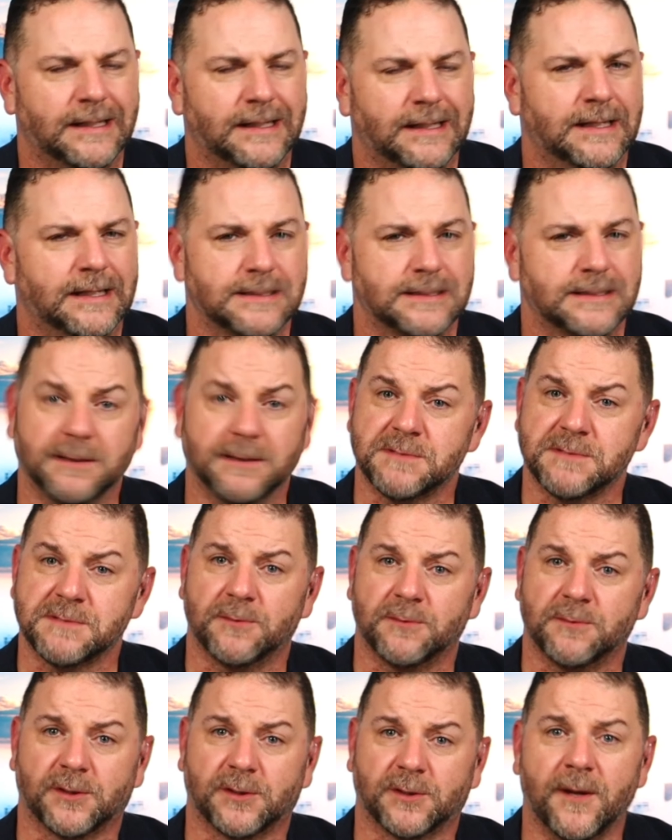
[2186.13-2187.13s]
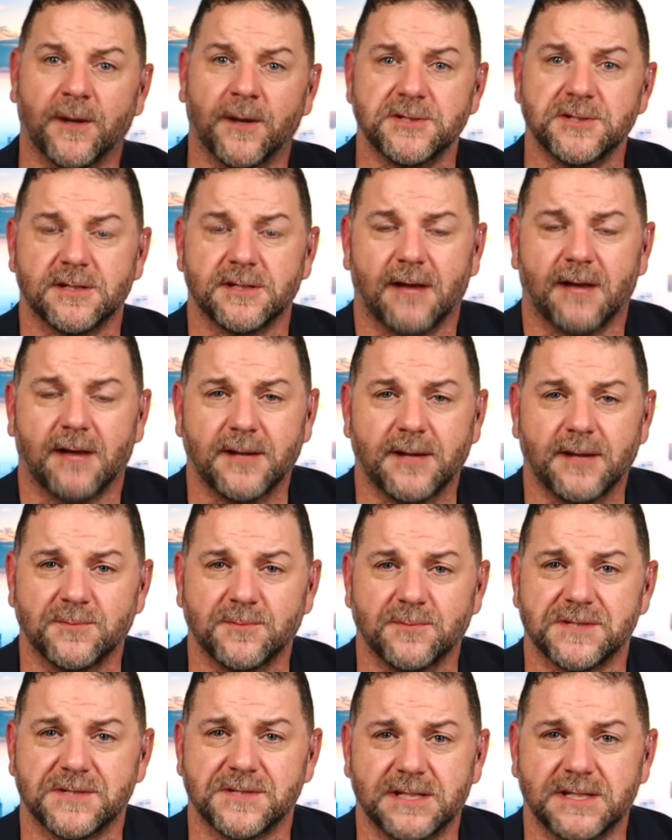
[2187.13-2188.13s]
sometimes I would question, I
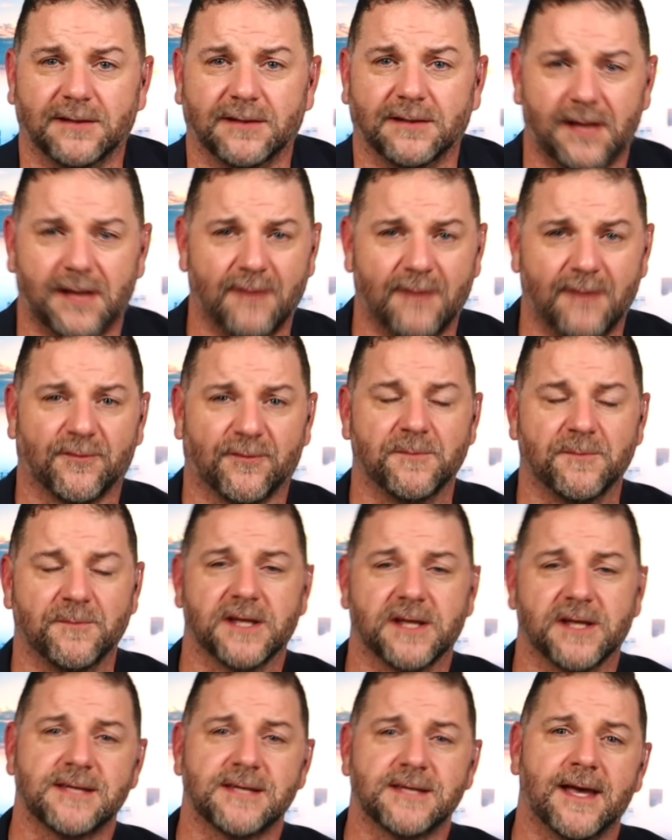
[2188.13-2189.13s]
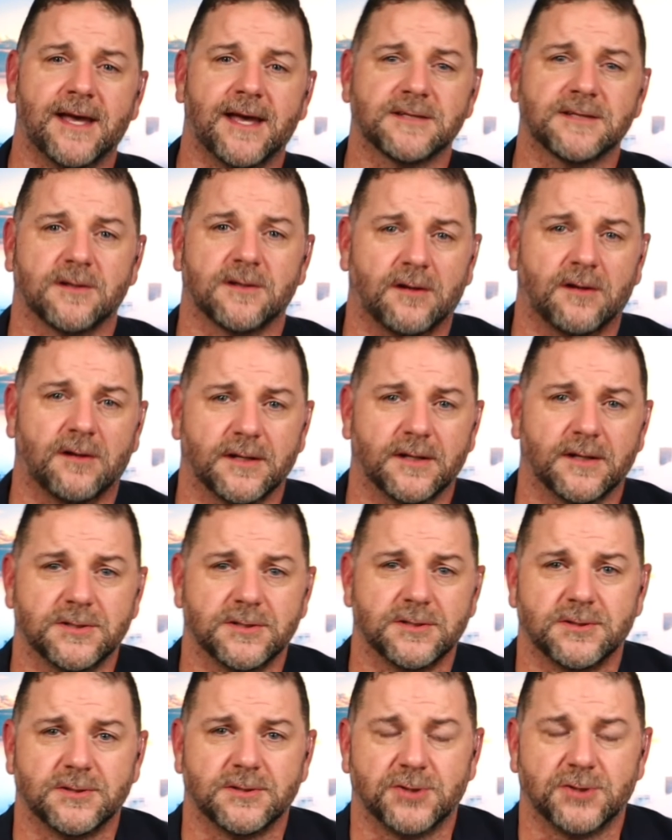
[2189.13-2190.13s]
don't see the love from the attacks on
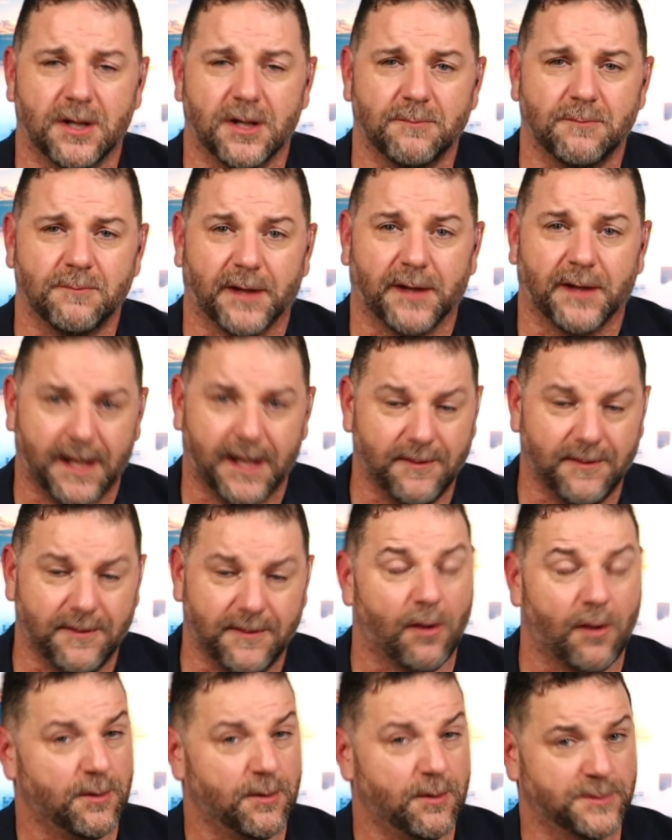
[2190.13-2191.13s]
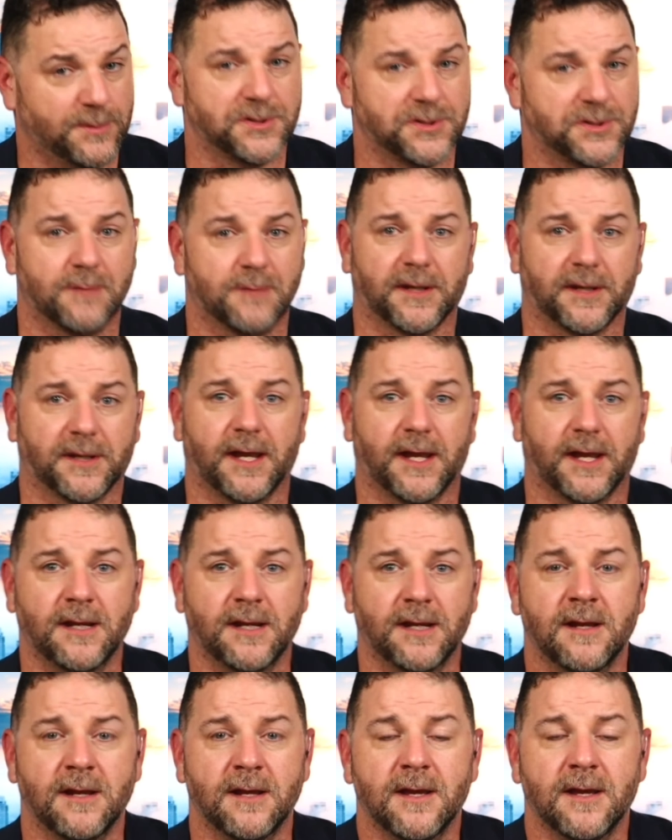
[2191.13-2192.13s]
John McCain, the Honorable John
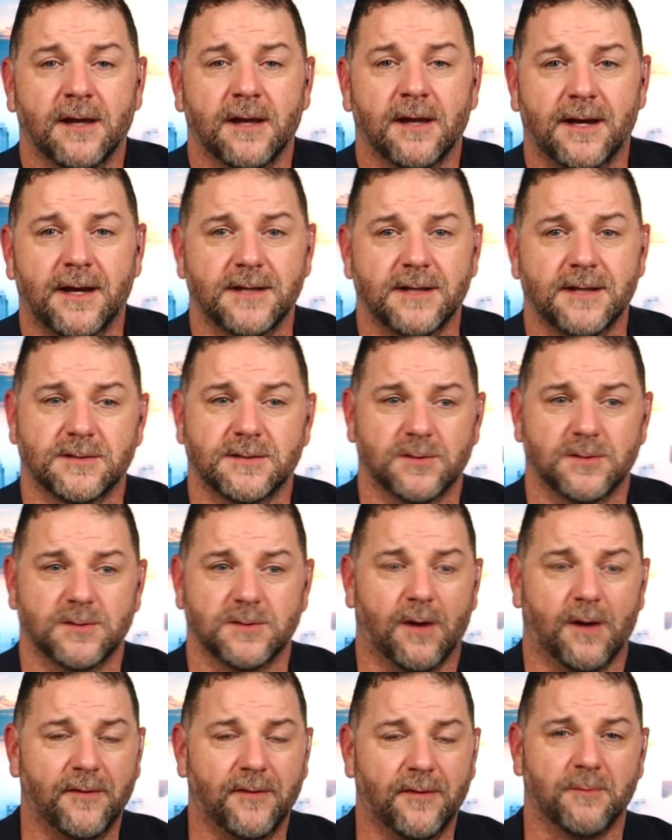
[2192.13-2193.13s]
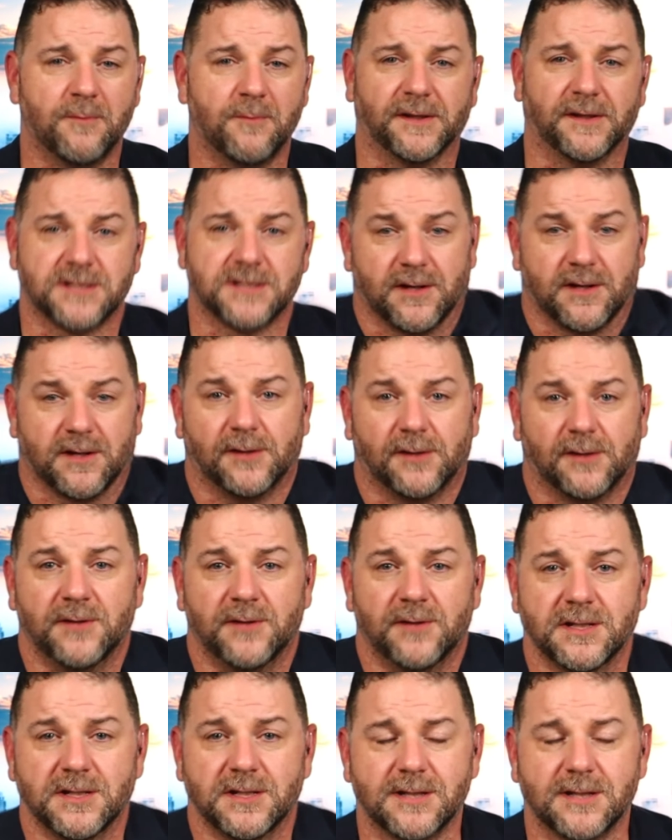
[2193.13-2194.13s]
McCain, to other military,
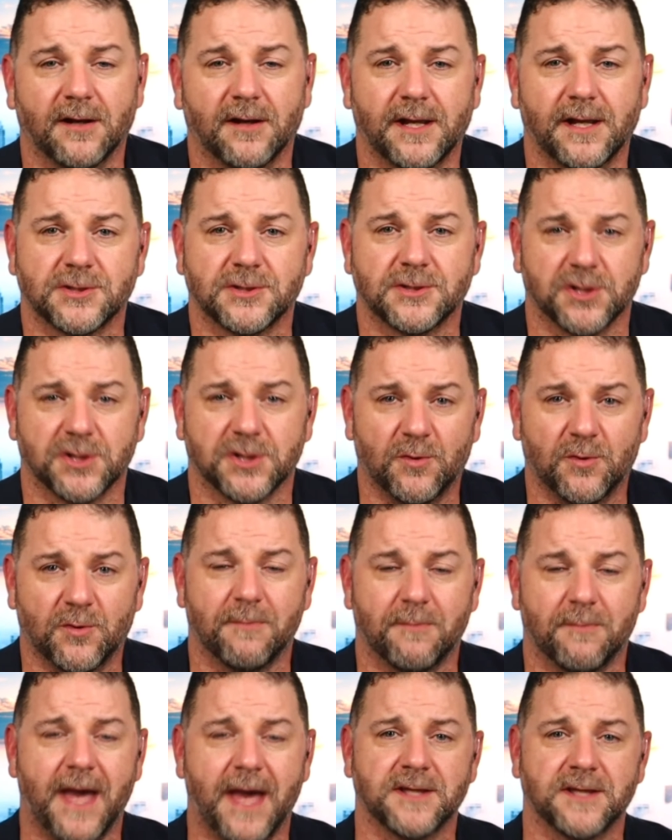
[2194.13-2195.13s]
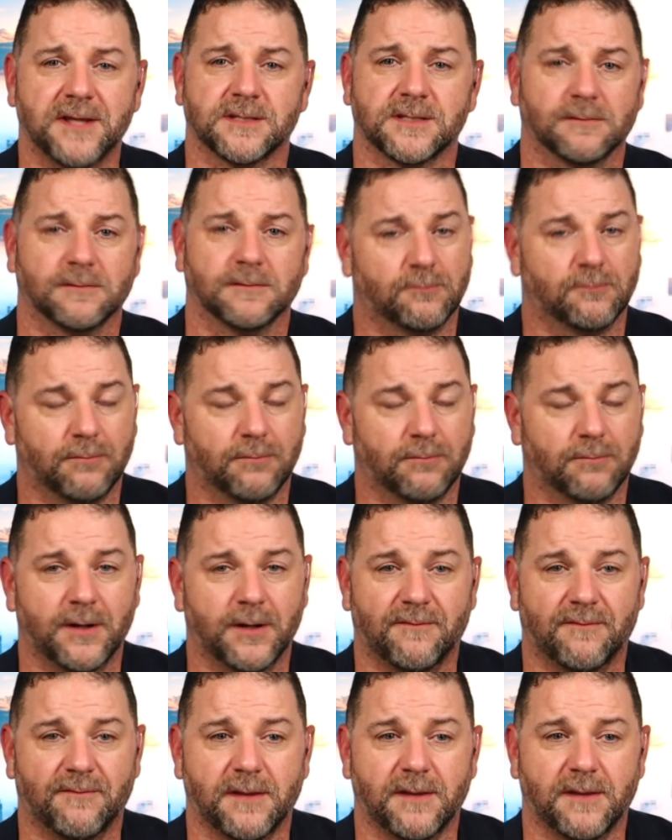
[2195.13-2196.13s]
including dogging General Mattis,
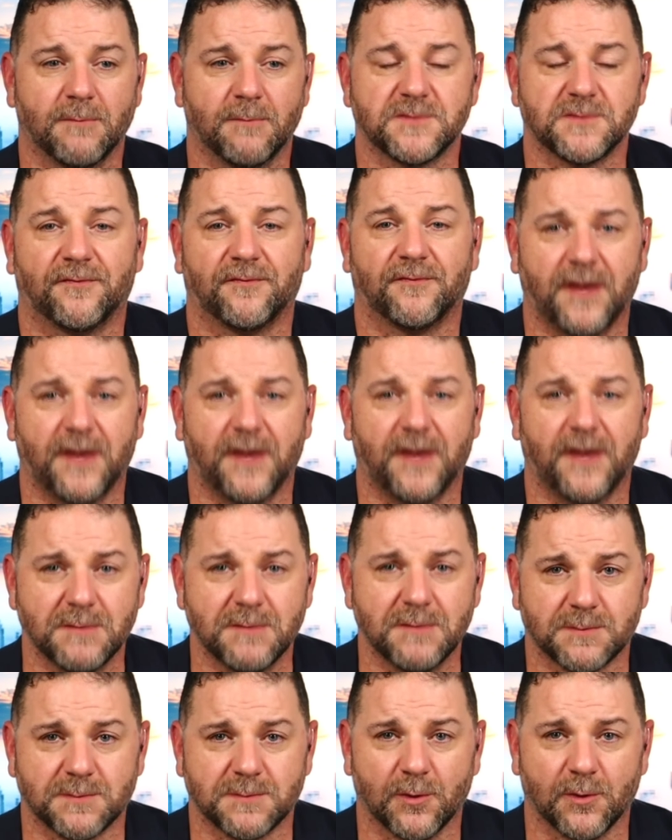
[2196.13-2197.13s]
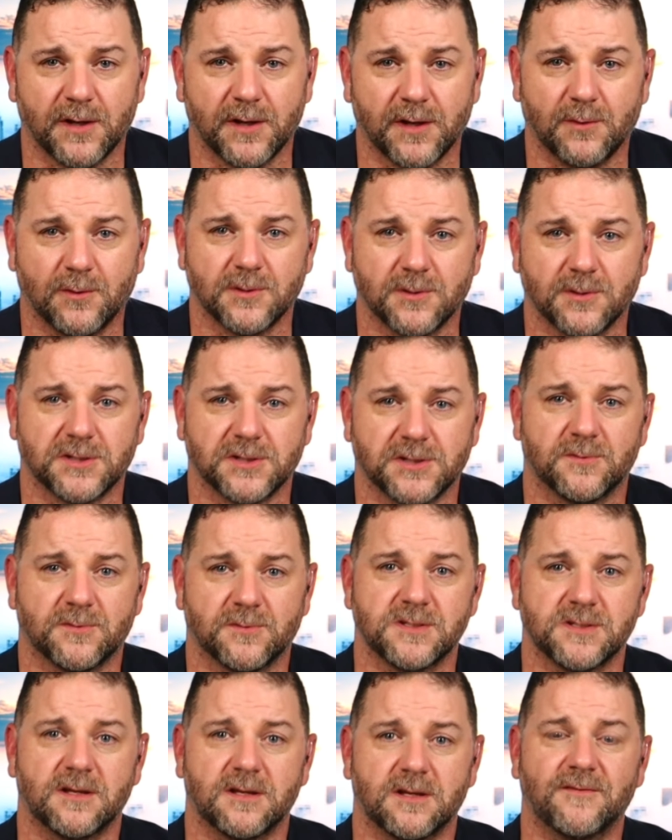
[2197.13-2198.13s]
one of the most famous Marine Corps
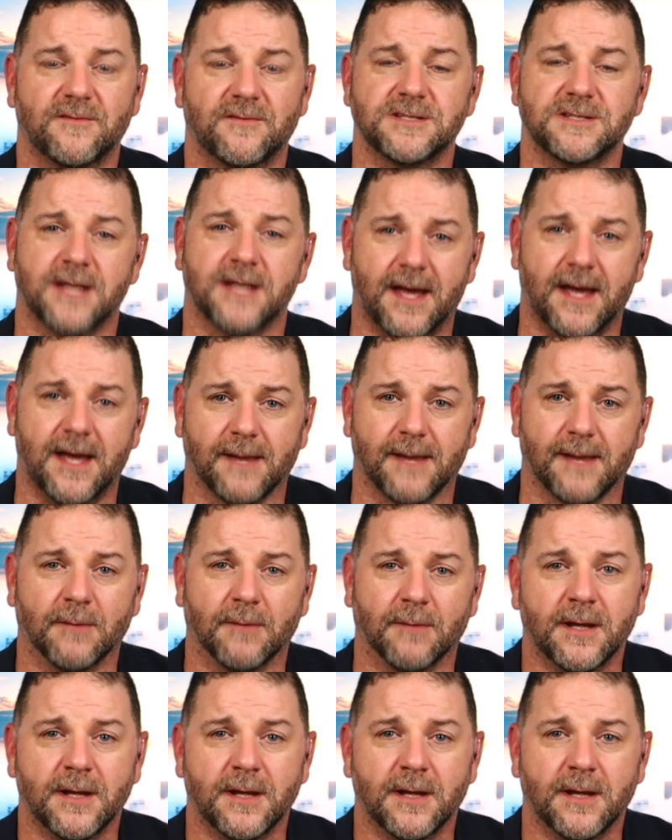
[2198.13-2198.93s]
generals of his time.